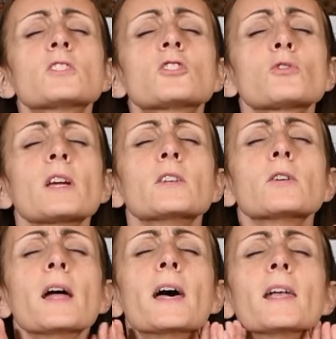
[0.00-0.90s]
to straighten
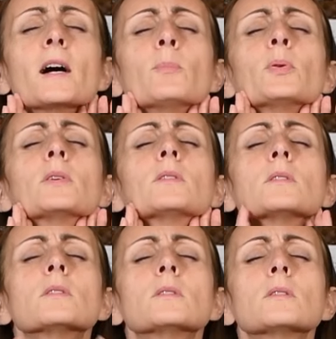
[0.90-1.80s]
your head up.
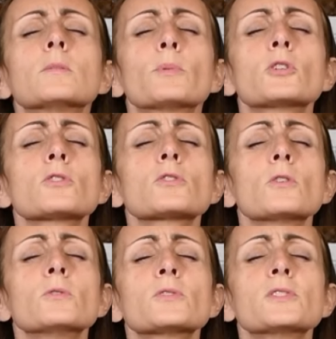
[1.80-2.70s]
Push your
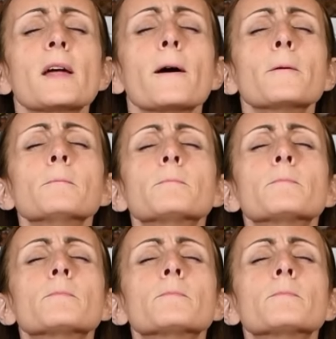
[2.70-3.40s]
shoulders down.